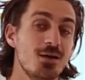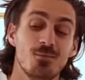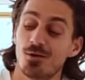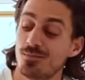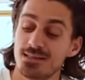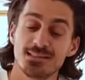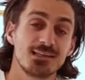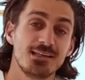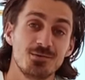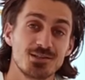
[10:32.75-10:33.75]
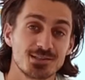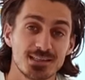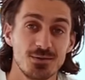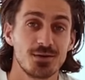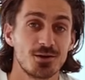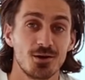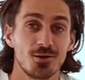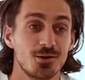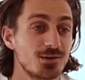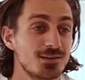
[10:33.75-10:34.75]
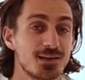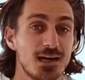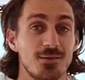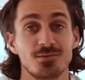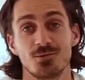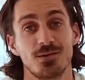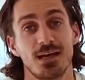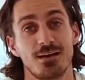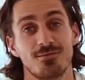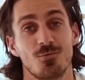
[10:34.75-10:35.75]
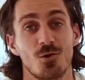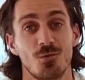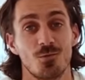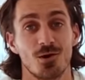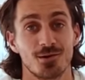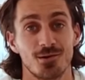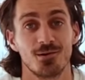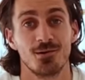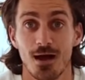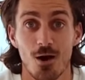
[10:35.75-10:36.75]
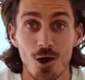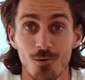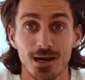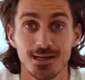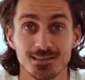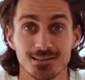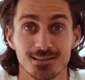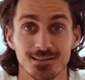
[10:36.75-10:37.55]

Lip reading: But basically, we just keep it on all the time, so we have warm water always.